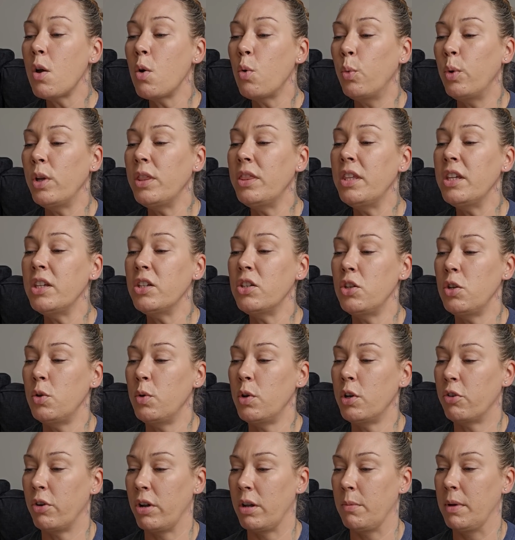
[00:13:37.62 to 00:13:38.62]
With this new
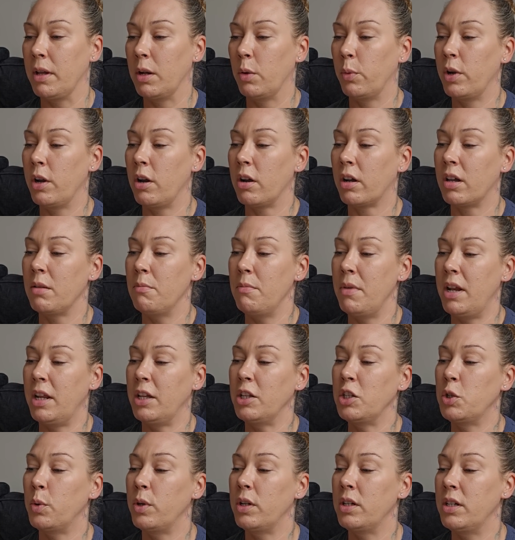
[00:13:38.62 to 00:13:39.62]
agreement, we are
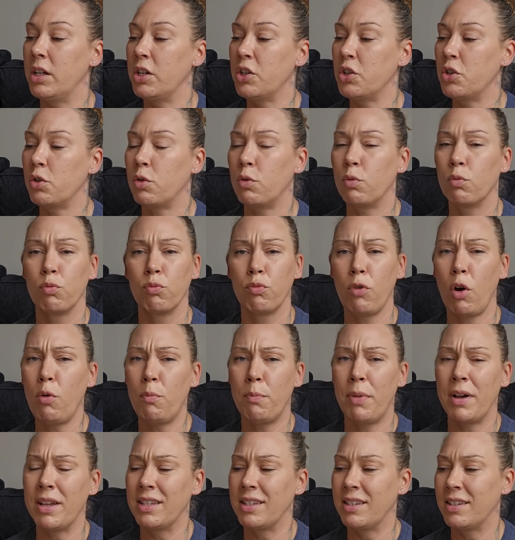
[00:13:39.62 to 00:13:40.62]
committing to additional
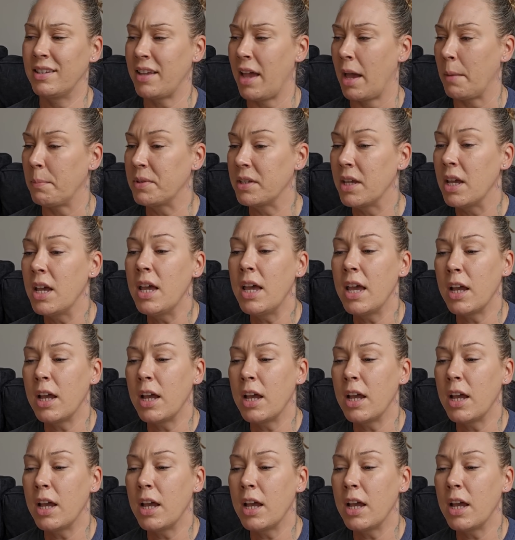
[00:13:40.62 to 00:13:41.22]
robust steps,